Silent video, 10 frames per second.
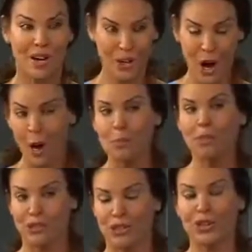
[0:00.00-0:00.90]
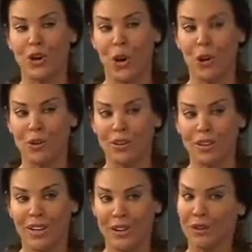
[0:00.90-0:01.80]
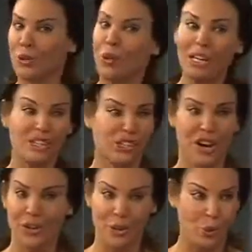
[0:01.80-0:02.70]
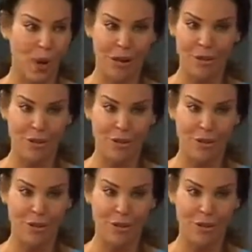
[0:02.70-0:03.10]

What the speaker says: accomplished your goal, you want to share your wealth.